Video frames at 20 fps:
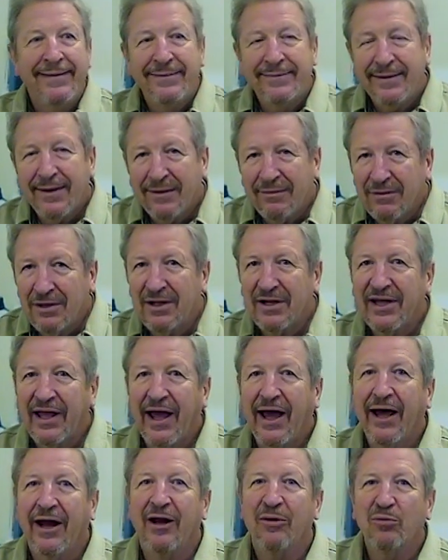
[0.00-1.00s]
don't look
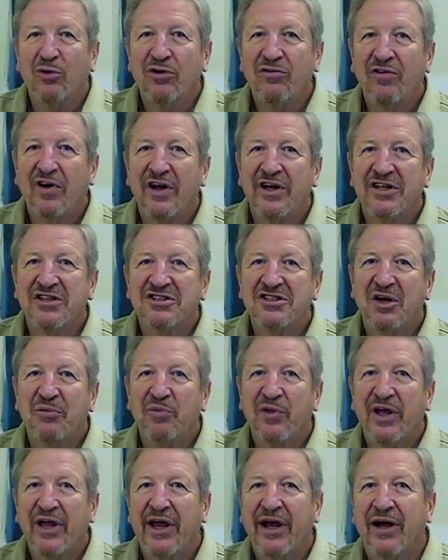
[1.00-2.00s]
at it, move on to
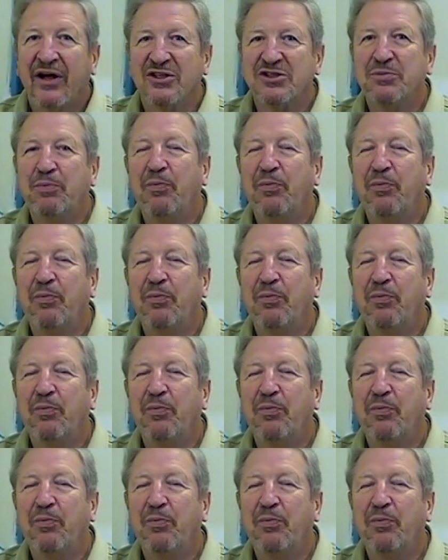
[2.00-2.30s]
something else.